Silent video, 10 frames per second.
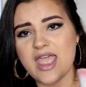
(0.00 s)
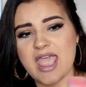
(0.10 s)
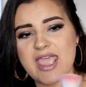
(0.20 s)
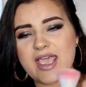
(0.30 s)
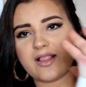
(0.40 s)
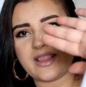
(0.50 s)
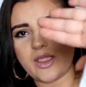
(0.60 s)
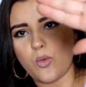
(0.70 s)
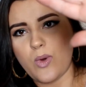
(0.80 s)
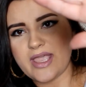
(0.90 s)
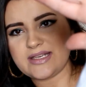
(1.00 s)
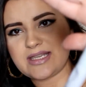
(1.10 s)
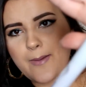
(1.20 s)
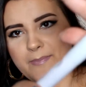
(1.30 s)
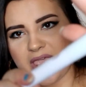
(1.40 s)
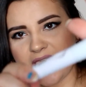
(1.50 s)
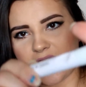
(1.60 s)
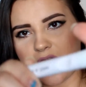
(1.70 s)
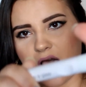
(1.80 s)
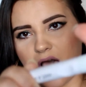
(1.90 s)
a like white
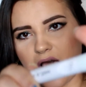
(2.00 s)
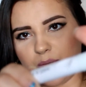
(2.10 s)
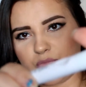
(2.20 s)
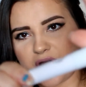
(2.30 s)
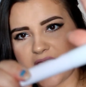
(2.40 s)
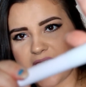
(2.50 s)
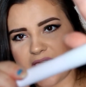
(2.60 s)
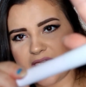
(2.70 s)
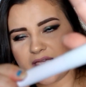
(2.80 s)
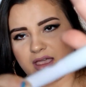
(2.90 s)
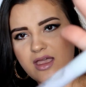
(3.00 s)
pink ombre